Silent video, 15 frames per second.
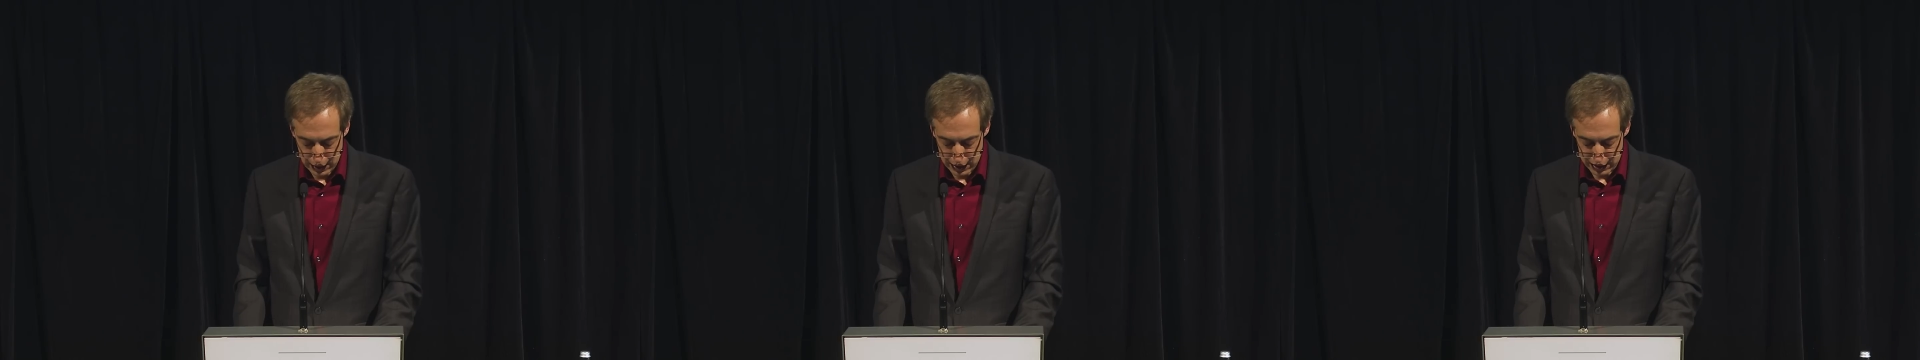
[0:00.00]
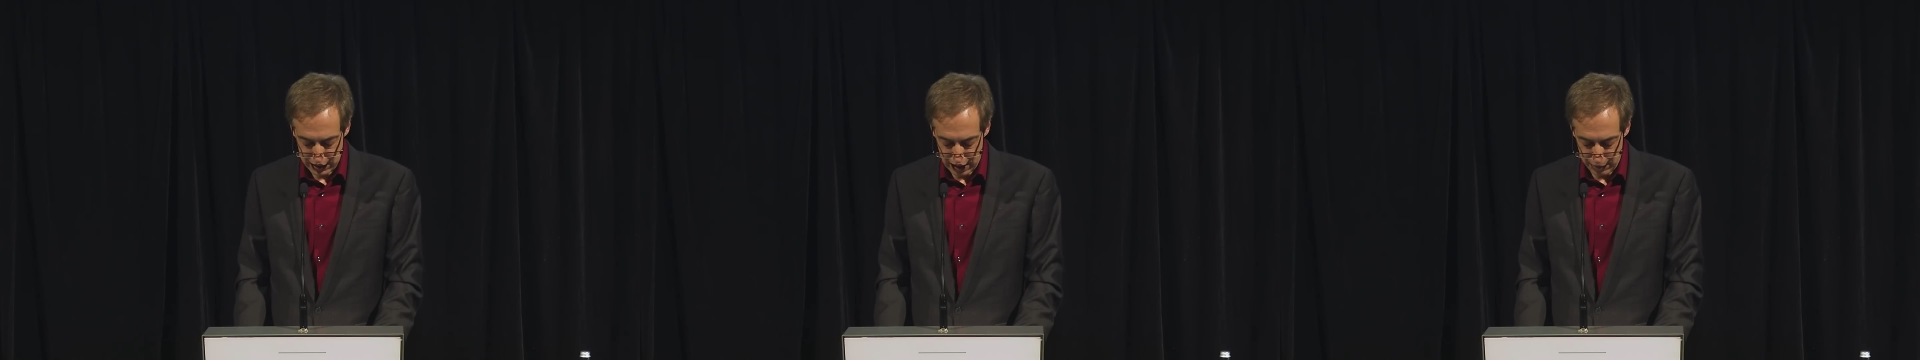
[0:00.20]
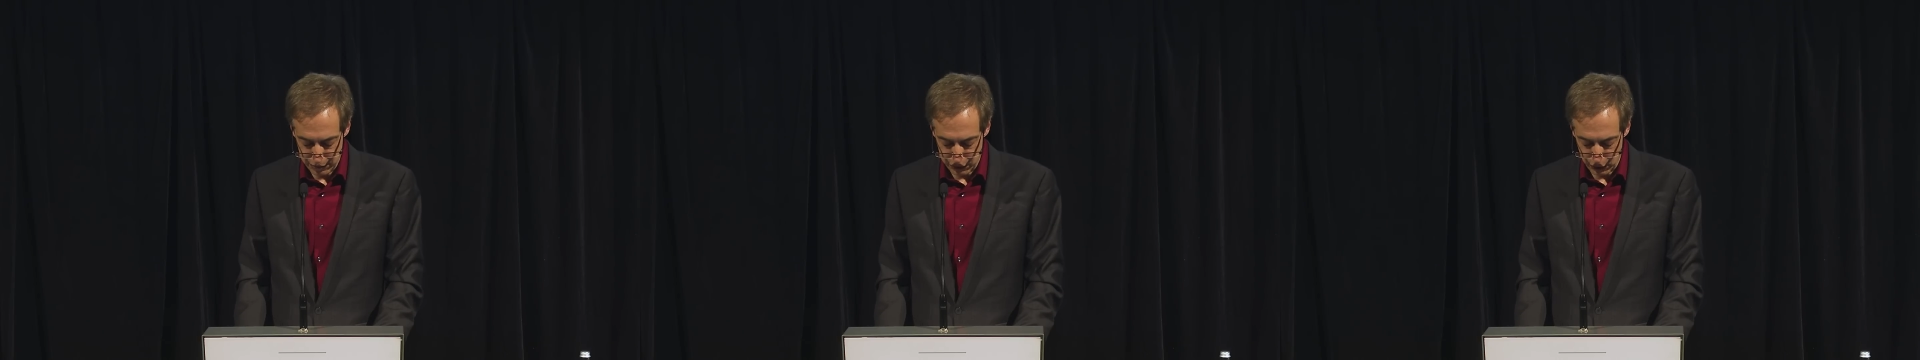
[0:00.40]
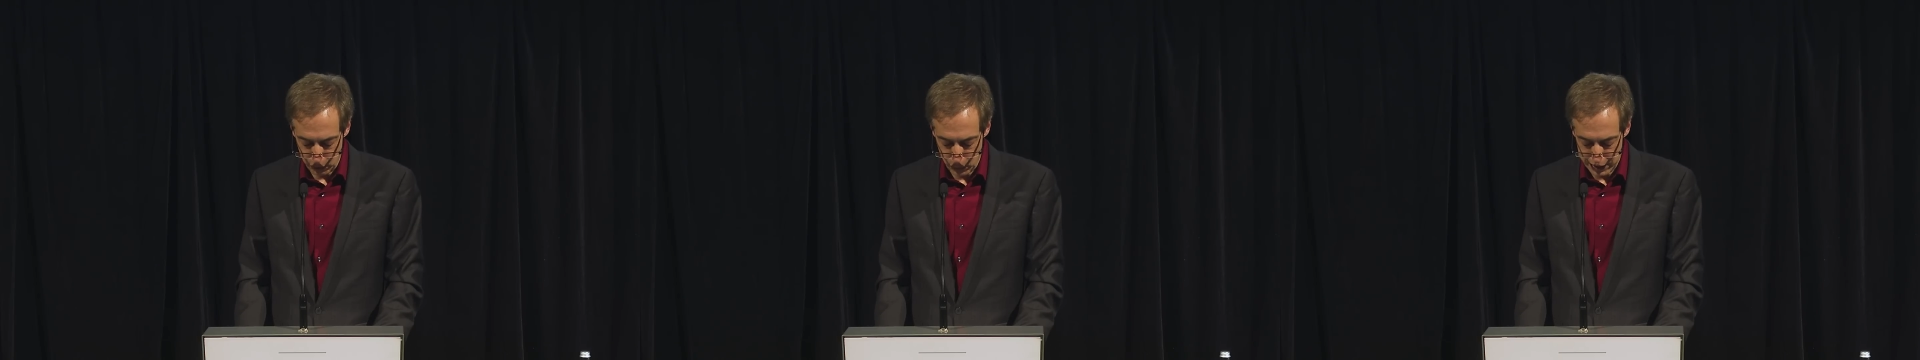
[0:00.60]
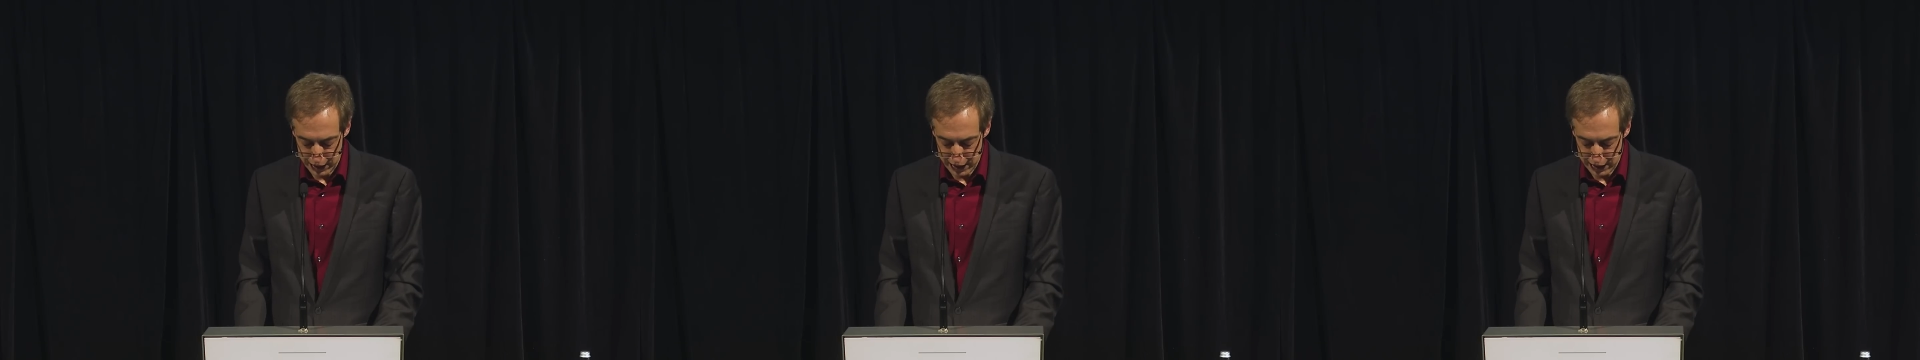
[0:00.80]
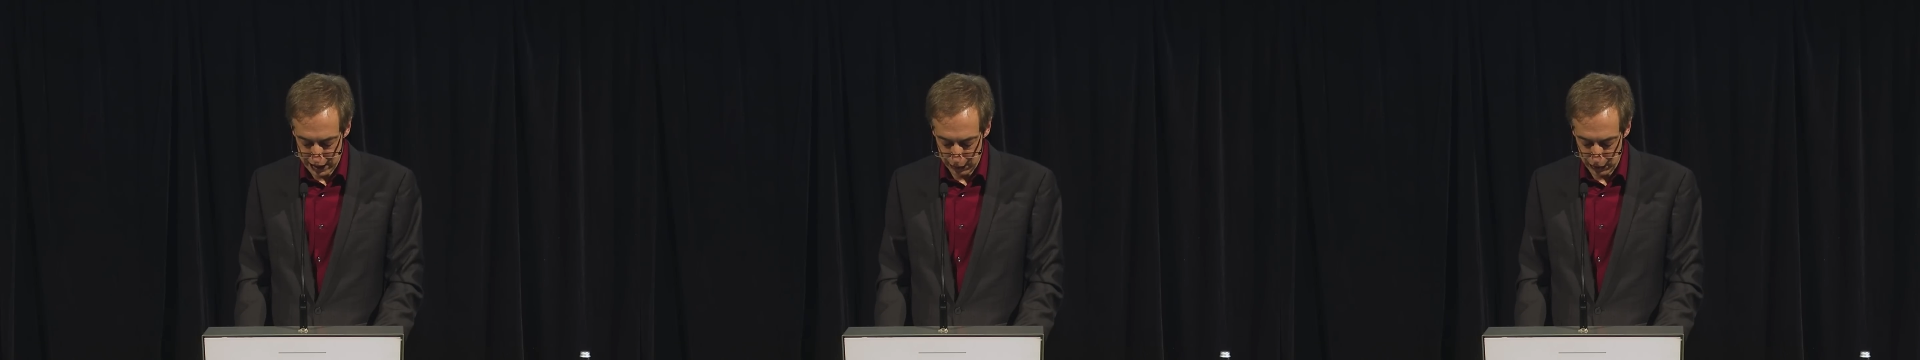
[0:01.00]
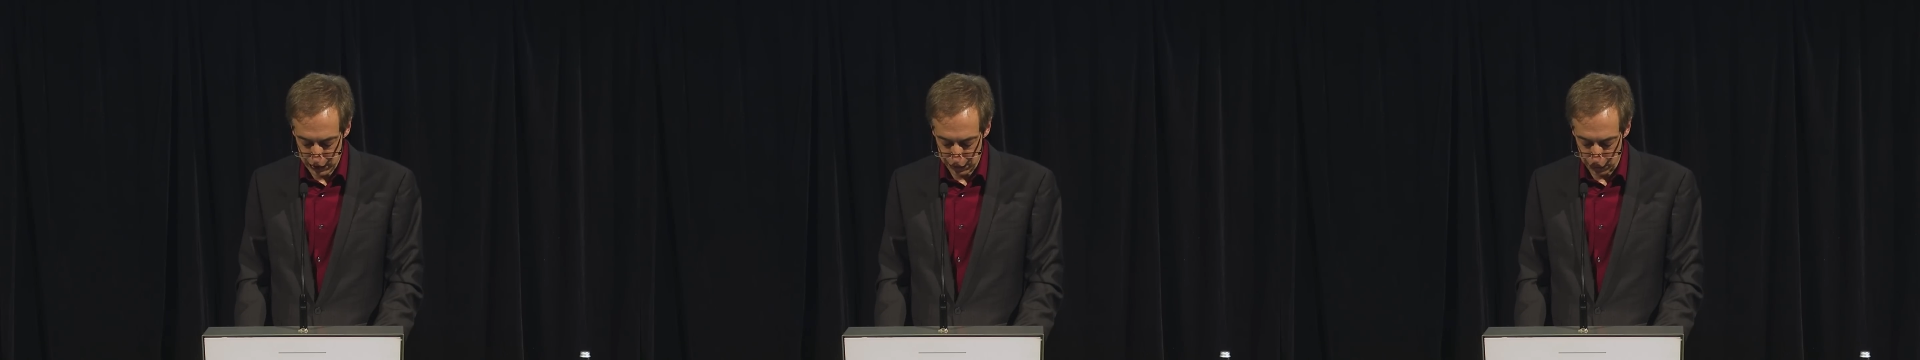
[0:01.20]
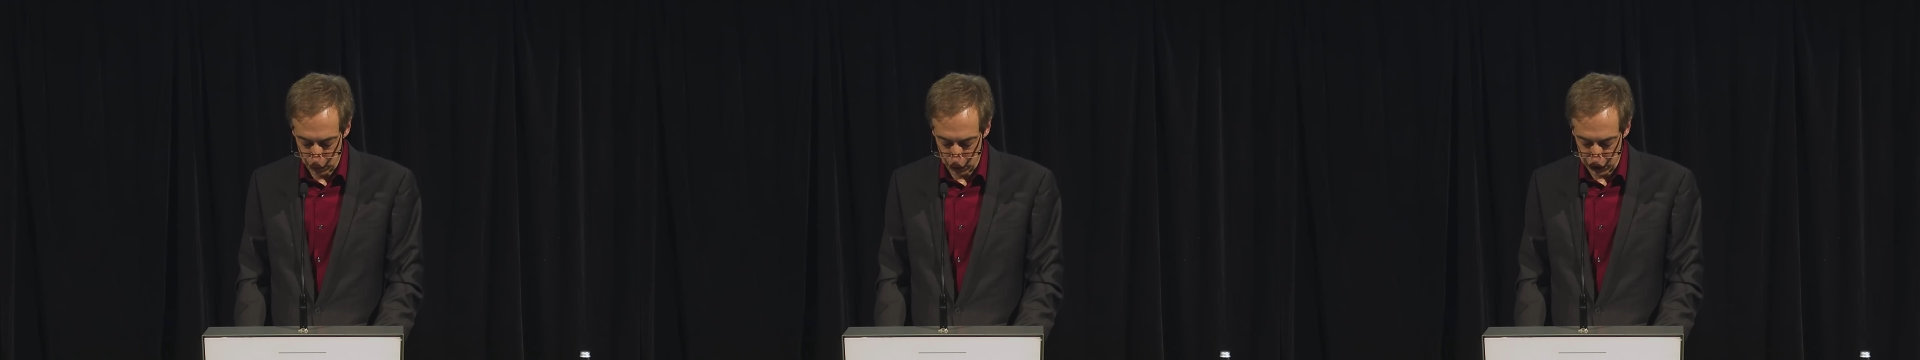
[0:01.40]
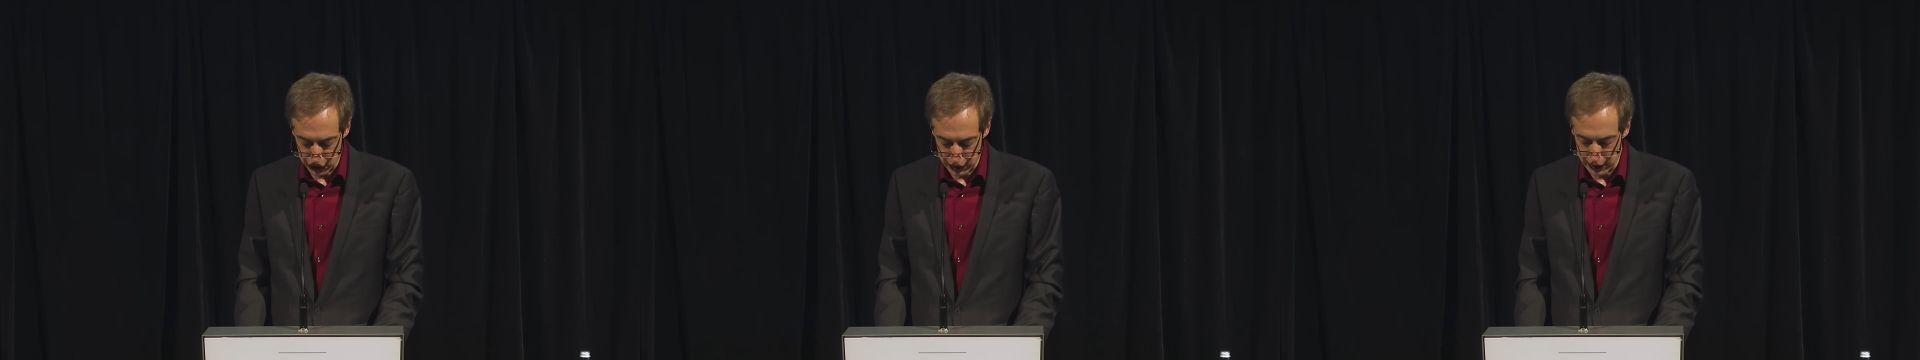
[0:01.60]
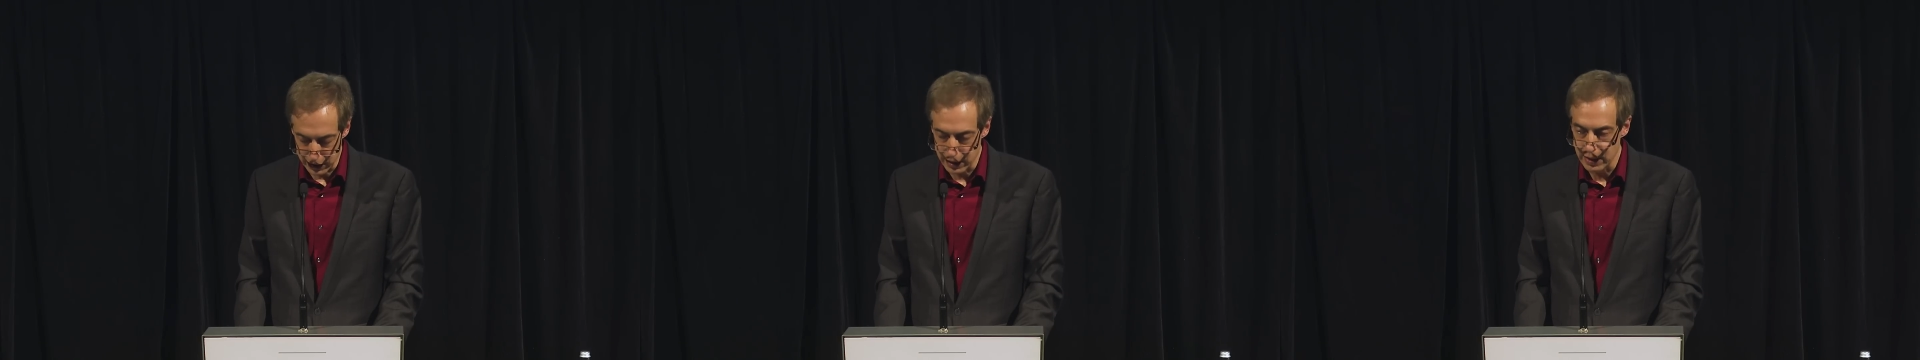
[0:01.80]
stems from witnessing
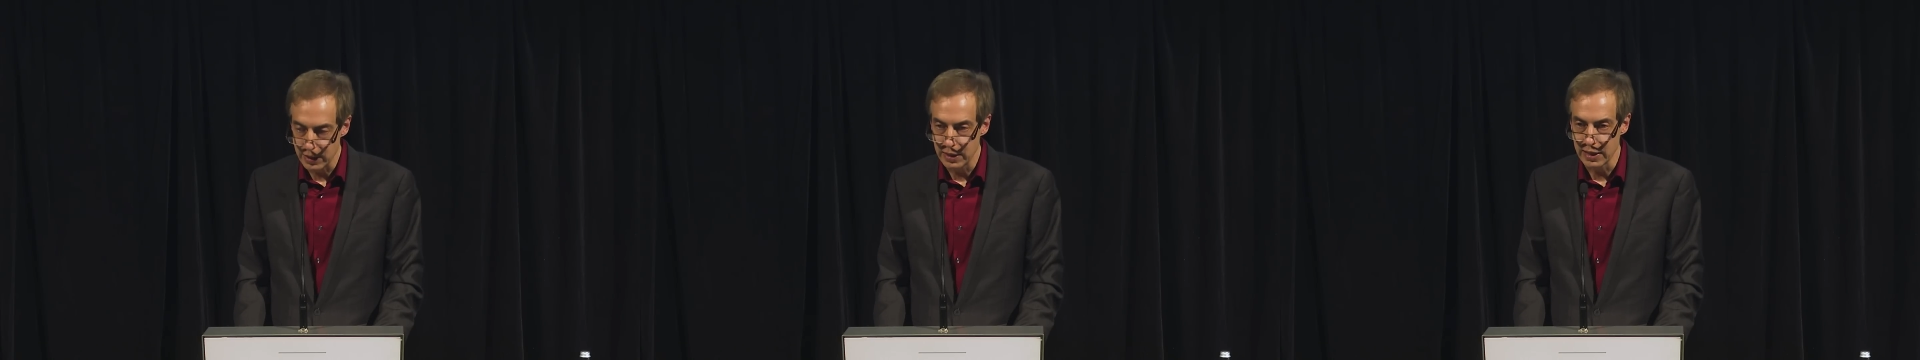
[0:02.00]
misfortune